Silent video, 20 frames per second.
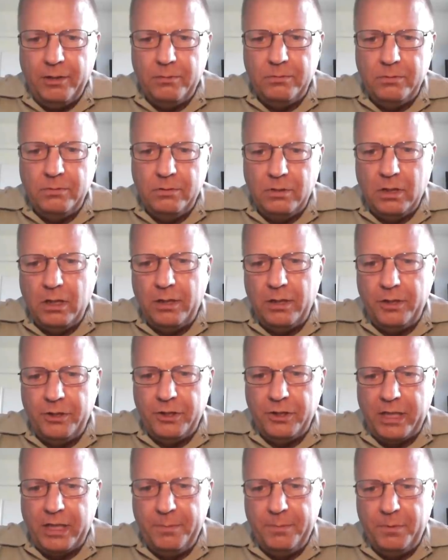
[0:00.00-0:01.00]
radio uh,
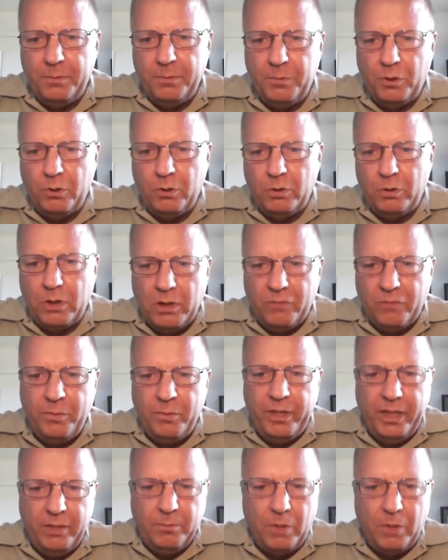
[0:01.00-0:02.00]
that's capable
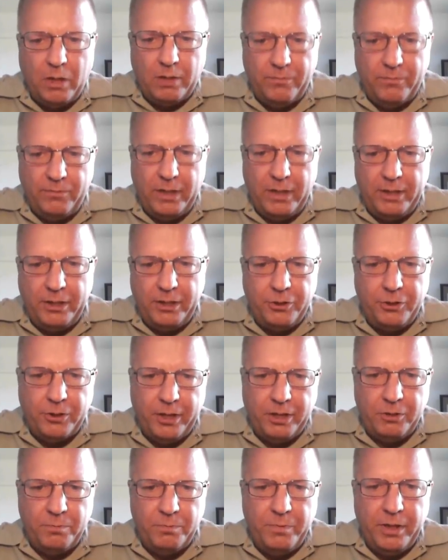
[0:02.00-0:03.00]
of being modified to
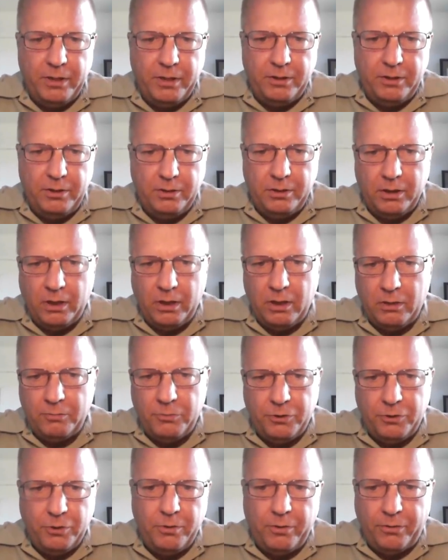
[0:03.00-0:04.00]
transmit
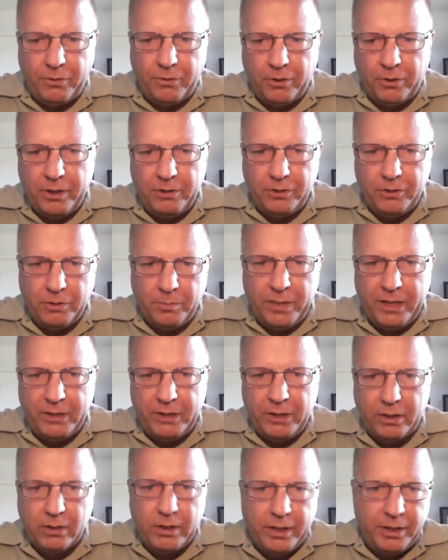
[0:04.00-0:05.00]
uh, 2 to 30. So
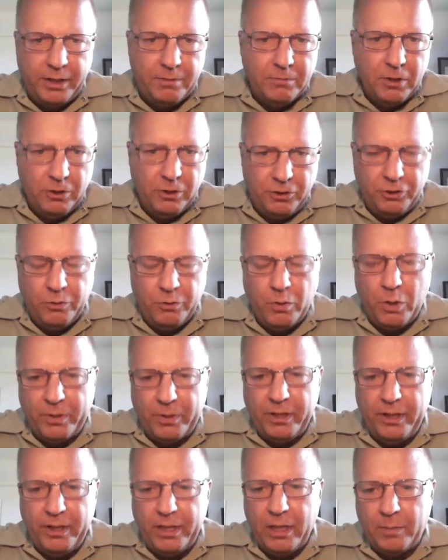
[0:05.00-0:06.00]
basically, you
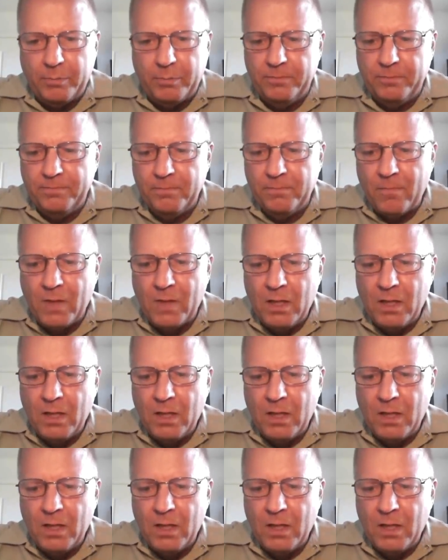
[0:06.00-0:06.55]
open it up.